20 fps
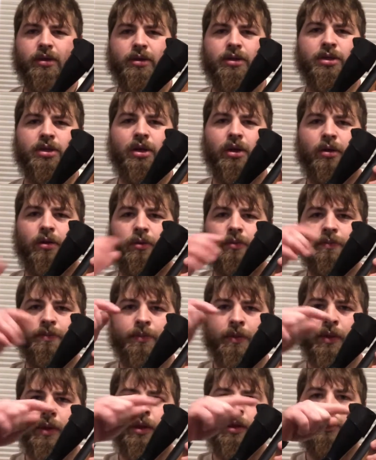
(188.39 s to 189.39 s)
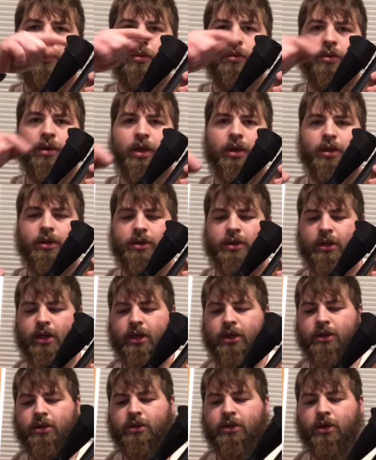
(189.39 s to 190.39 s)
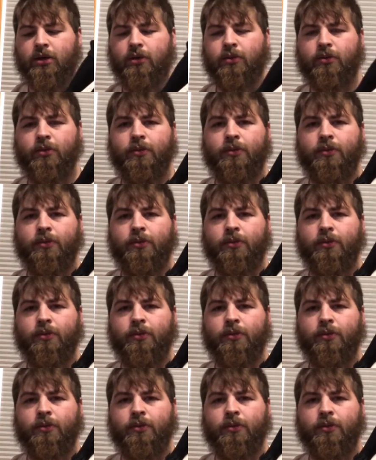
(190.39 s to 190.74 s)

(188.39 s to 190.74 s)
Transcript: snow, it won't get inside your scope.